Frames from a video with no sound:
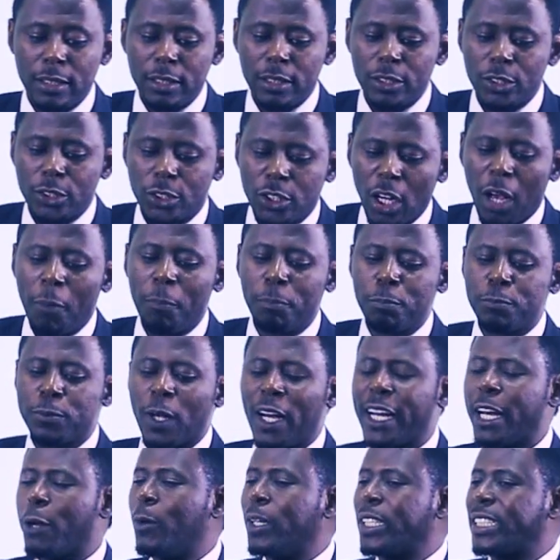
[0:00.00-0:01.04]
Somebody
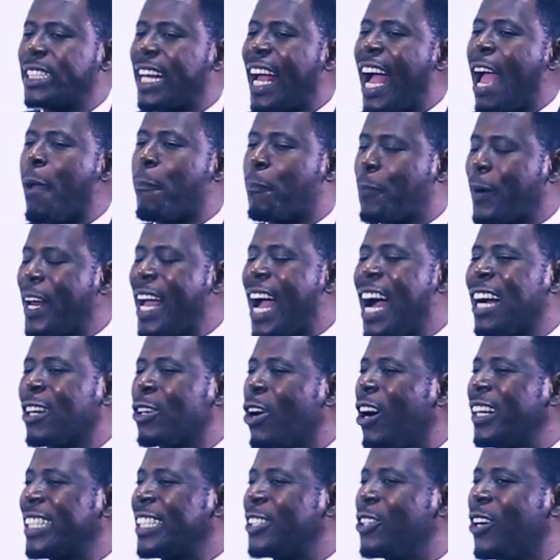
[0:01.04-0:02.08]
will say, I pray and
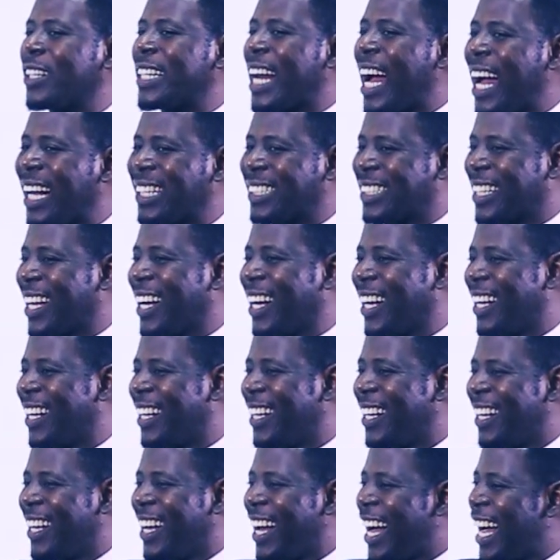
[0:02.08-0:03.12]
God did not answer.
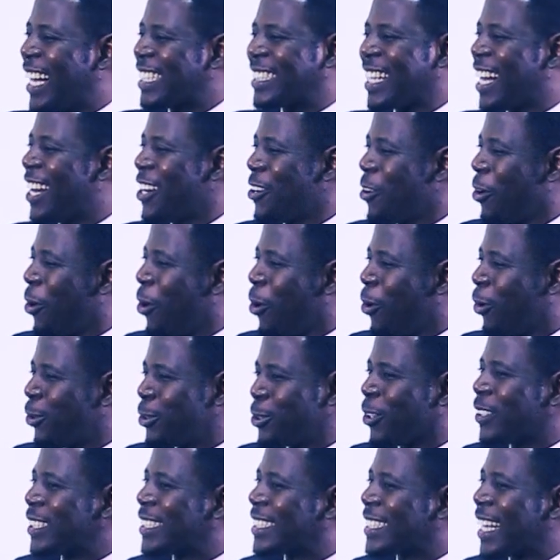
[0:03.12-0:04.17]
I said, no,
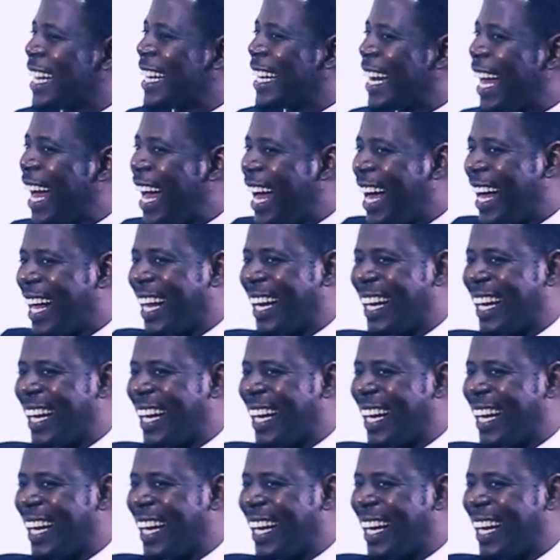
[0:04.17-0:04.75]
don't say that.